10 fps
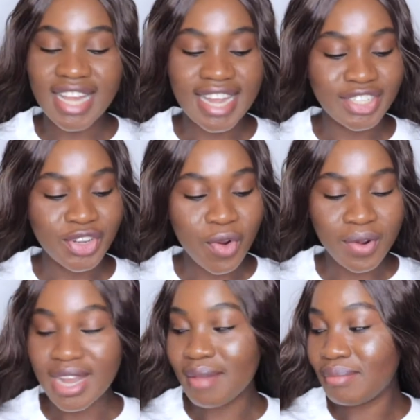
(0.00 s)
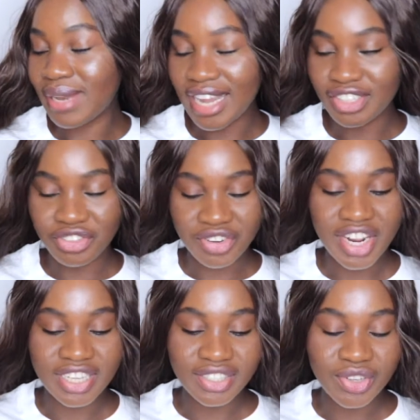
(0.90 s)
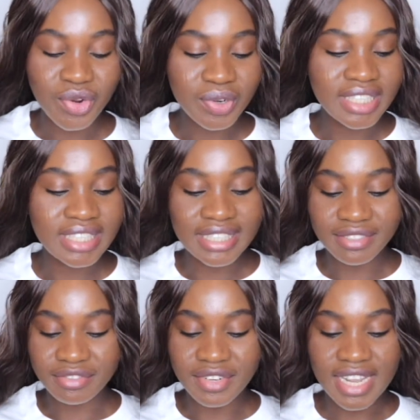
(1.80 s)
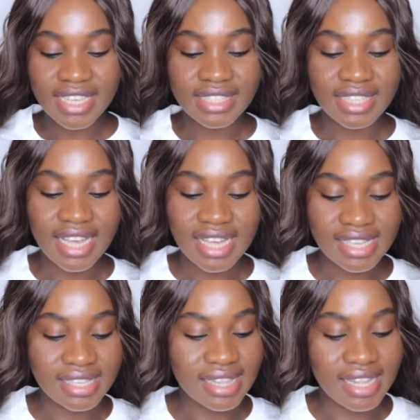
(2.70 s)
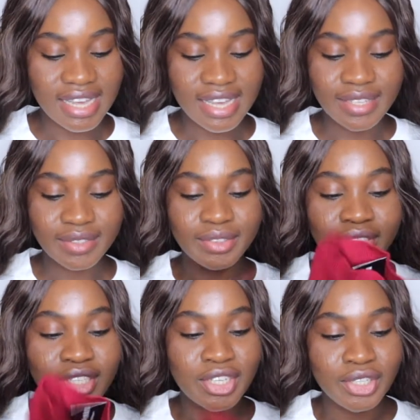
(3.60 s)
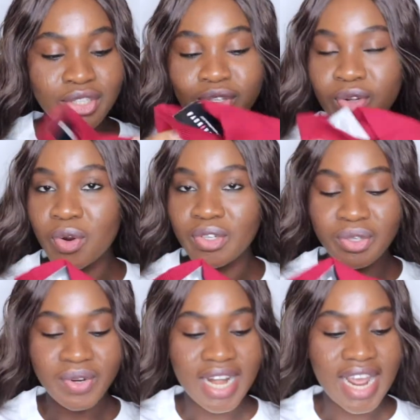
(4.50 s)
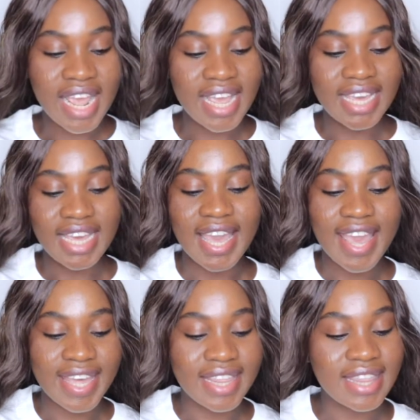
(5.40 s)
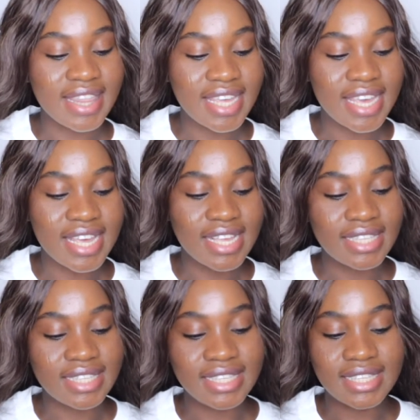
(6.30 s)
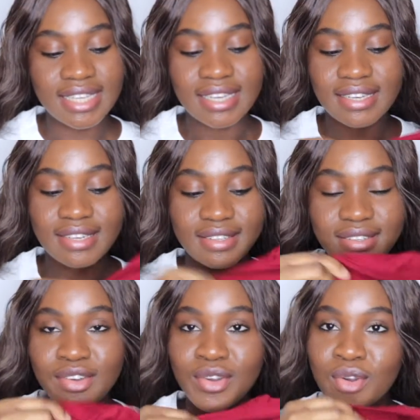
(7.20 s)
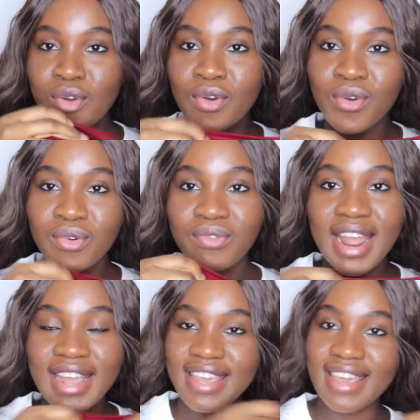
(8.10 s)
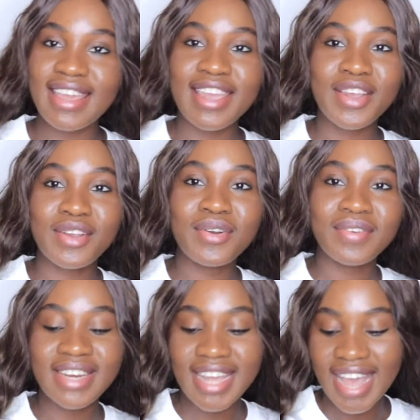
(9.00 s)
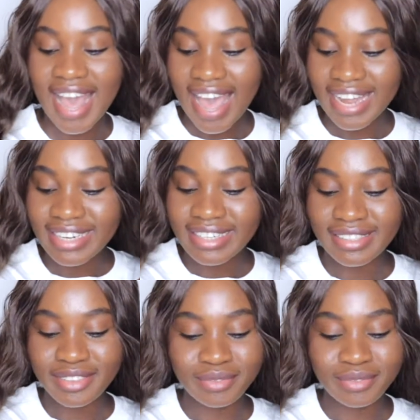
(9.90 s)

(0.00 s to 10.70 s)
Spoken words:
like the other black dress. The only difference is the turtleneck and this hole right here on the hand,